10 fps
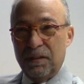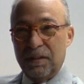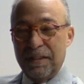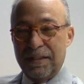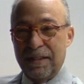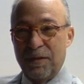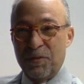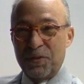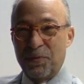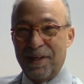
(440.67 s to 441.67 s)
it
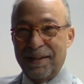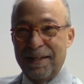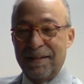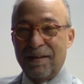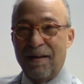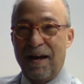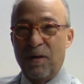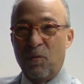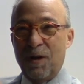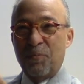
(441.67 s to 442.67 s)
was really,
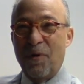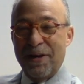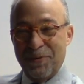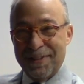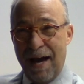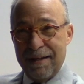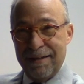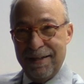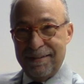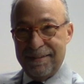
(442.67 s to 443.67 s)
at one point it was kind of
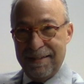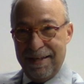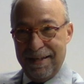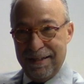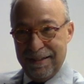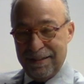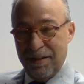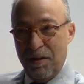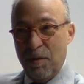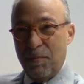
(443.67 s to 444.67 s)
neat seeing it,
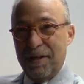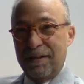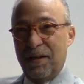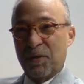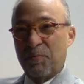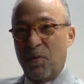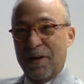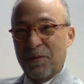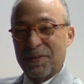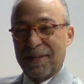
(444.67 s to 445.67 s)
but at another
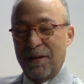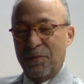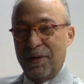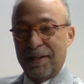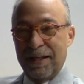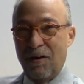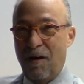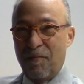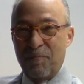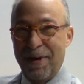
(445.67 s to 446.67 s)
point it was like really
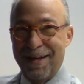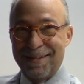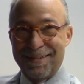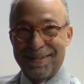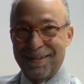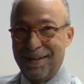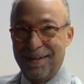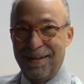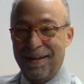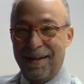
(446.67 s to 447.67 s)
off base,
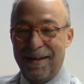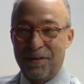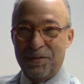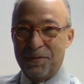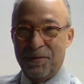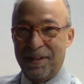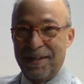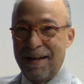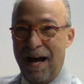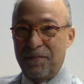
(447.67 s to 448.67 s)
and it was
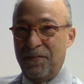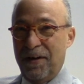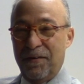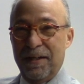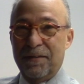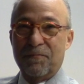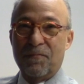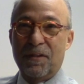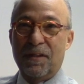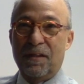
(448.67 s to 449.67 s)
really not very
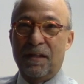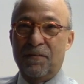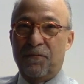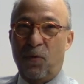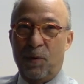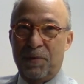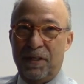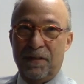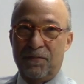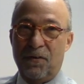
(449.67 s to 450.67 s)

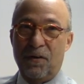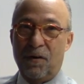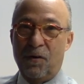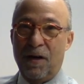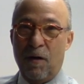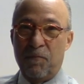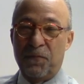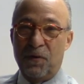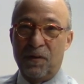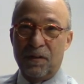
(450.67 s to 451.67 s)
informative or
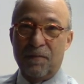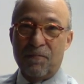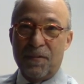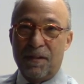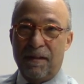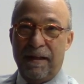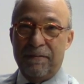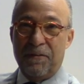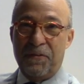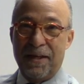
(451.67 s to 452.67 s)
helpful.
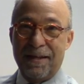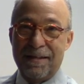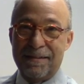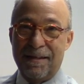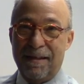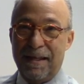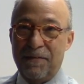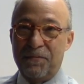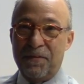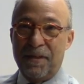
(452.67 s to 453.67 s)
And the thing is,
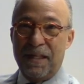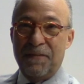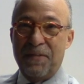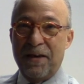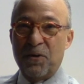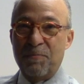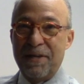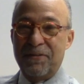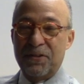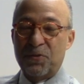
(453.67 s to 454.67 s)
if they could
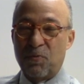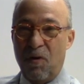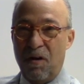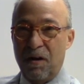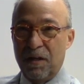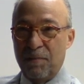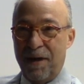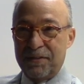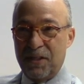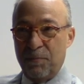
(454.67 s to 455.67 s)
be this wrong
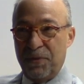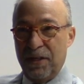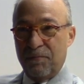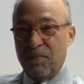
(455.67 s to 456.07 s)
about something